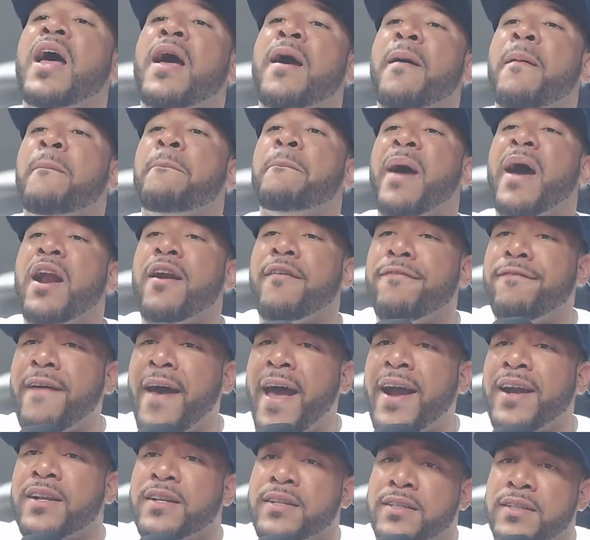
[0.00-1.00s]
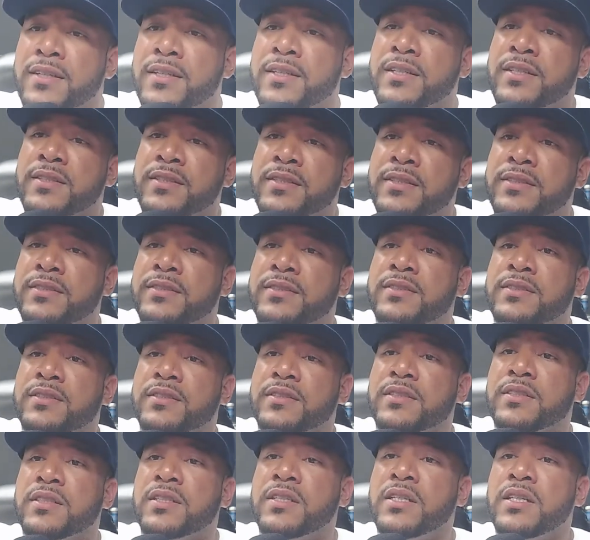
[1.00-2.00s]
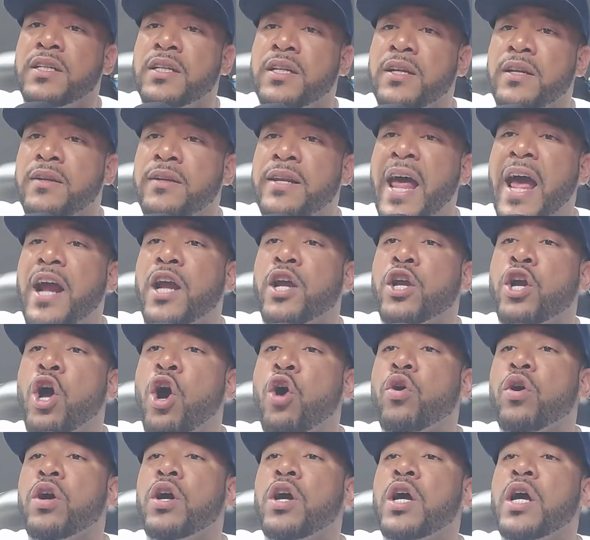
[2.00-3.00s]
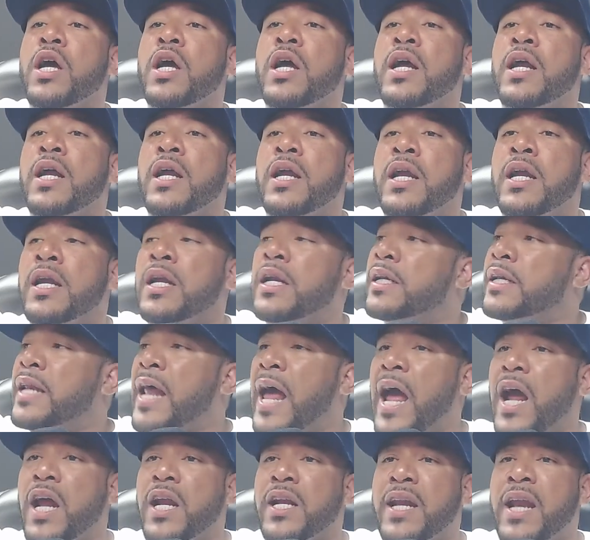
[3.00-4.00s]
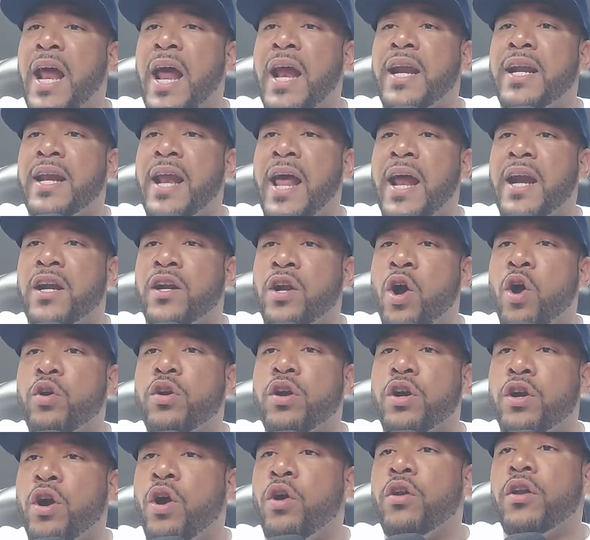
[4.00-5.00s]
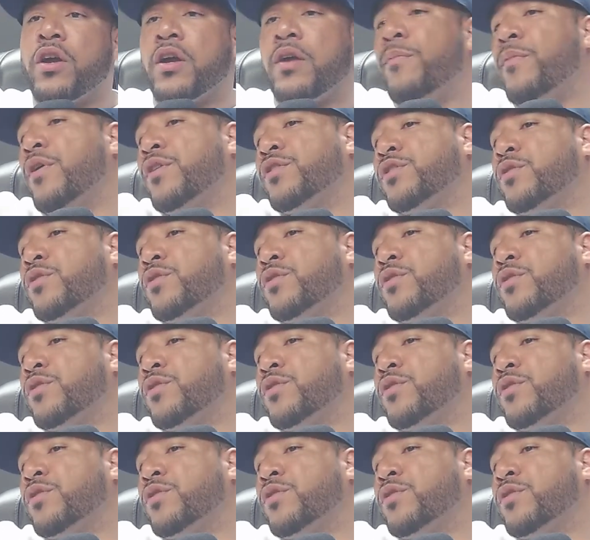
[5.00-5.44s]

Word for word: somebody out of the blue. What? It'd be like Leanne. That like your cousin Leanne. Right. That Coca-Cola commercial